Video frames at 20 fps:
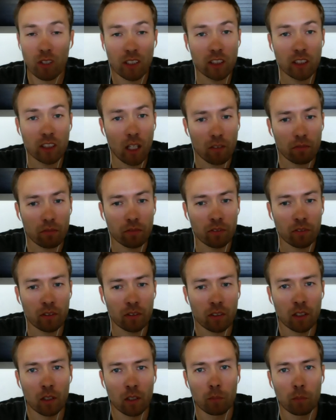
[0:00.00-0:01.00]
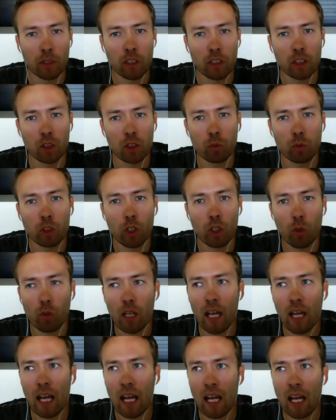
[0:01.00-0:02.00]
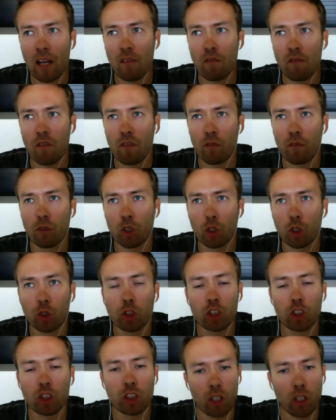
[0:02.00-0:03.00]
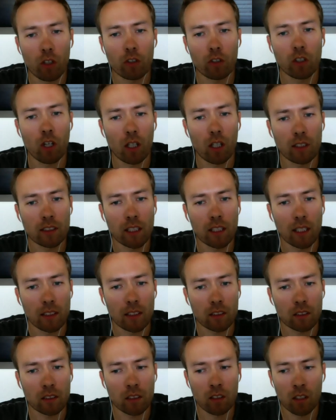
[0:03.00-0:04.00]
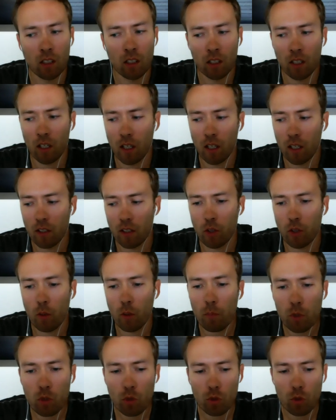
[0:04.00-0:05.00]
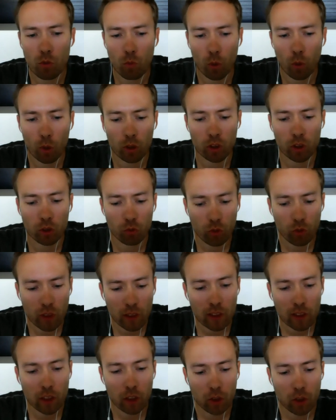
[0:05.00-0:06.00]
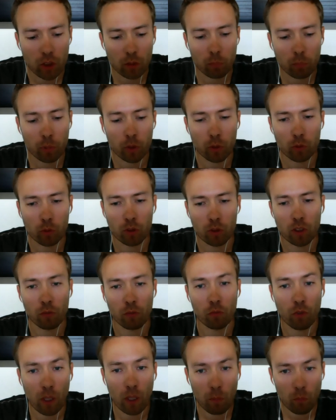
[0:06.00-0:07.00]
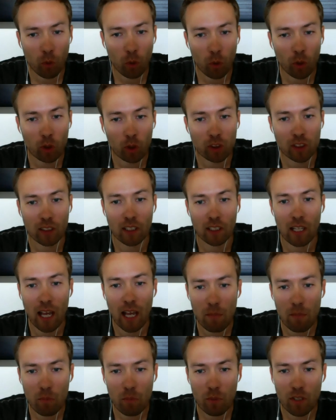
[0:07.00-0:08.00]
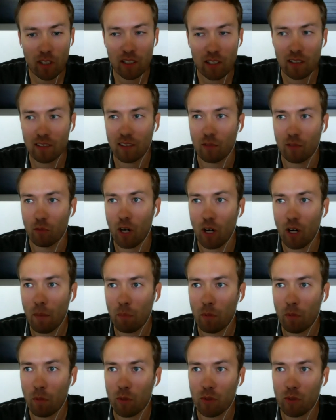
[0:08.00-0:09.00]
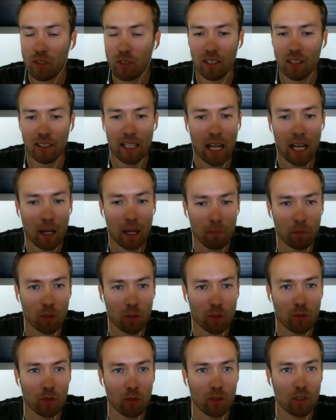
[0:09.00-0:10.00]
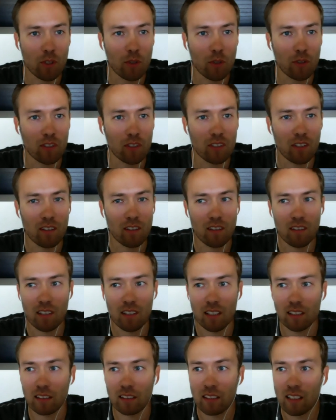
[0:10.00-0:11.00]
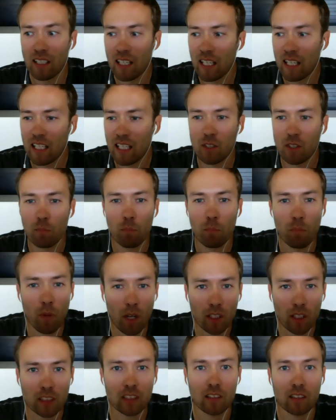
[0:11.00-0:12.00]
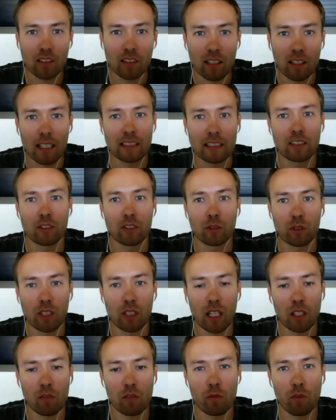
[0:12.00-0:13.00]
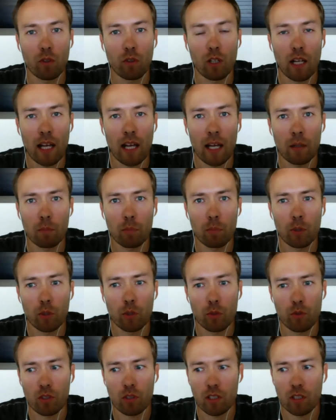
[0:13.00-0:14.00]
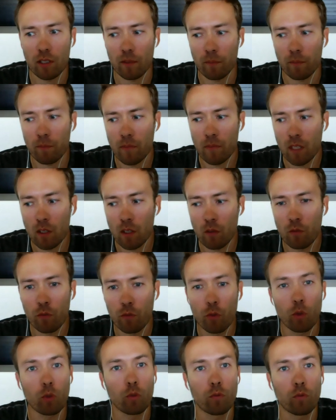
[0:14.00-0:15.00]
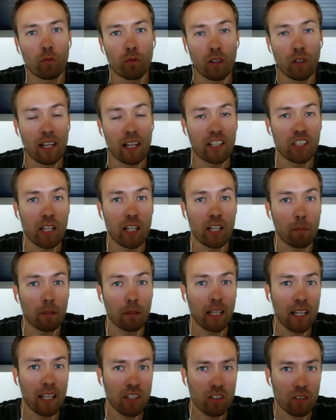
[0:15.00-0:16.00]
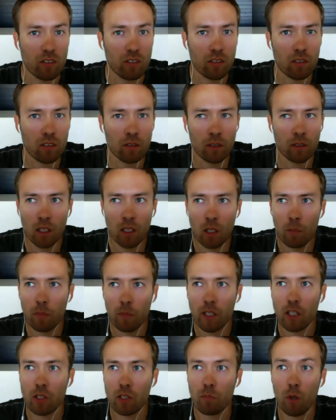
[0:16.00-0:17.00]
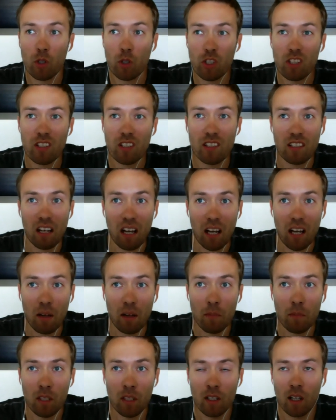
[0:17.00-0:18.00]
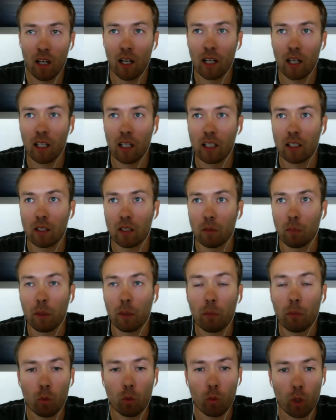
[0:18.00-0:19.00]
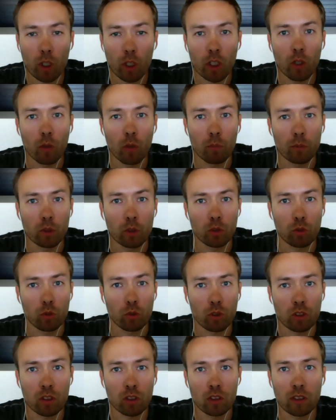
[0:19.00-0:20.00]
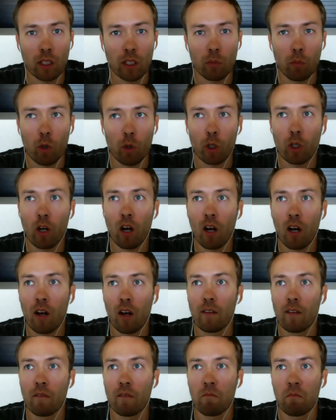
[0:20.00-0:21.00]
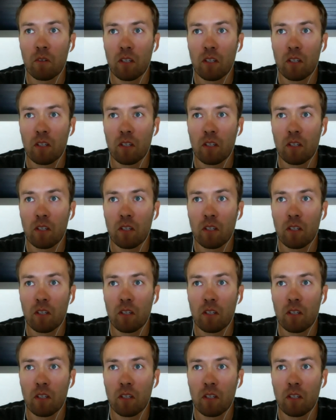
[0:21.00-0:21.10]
tough because we don't have good shared context. The open source world is really good at producing frameworks and libraries and wrappers and adapters and all these other things. It's much less successful at producing full-fledged applications. Because most of the time, people who work in open source, they work on